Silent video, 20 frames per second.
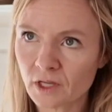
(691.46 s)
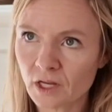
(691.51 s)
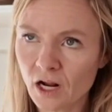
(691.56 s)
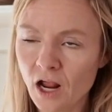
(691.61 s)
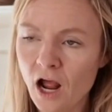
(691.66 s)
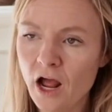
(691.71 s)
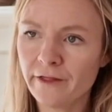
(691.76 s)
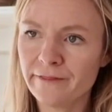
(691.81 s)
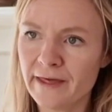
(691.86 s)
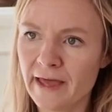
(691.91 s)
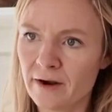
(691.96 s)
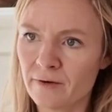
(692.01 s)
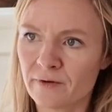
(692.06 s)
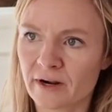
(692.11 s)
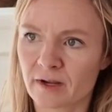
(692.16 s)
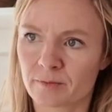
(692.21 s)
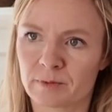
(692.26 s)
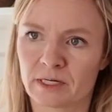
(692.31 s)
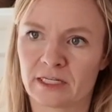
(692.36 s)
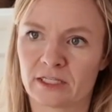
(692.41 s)
on that
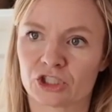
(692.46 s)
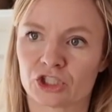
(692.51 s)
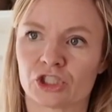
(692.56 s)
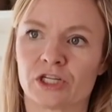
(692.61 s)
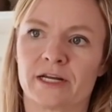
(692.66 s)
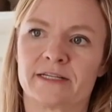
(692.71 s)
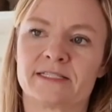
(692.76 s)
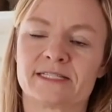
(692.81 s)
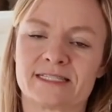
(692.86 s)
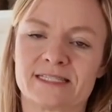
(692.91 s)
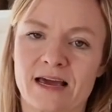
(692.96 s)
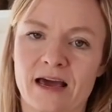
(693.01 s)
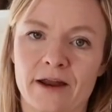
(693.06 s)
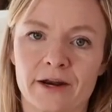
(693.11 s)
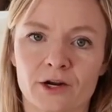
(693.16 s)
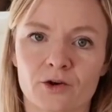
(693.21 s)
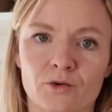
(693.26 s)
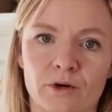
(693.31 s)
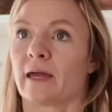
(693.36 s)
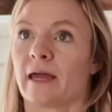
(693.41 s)
recommendation, I did not
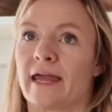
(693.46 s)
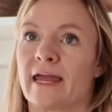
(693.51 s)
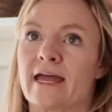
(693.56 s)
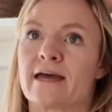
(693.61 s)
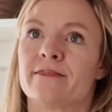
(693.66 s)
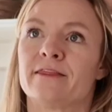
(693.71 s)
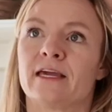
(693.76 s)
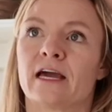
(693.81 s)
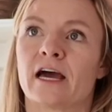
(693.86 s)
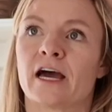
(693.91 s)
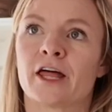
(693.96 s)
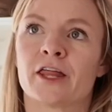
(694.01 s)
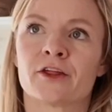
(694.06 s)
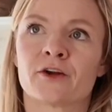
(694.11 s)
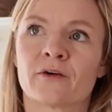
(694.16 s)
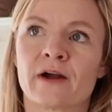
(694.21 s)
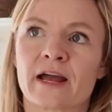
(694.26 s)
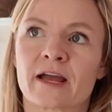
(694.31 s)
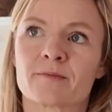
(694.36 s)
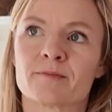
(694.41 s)
agree. And the other
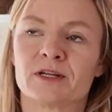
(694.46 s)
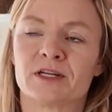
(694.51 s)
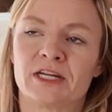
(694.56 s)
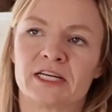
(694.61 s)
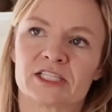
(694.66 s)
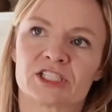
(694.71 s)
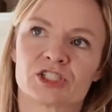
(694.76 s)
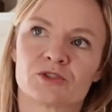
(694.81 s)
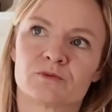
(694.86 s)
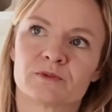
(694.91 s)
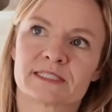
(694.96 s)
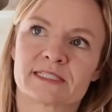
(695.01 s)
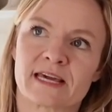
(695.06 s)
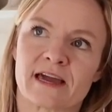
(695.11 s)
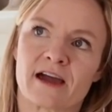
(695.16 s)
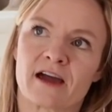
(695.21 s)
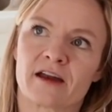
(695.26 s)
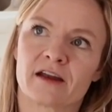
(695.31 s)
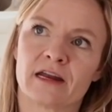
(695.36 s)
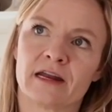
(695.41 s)
recommendation was
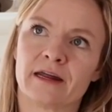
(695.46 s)
that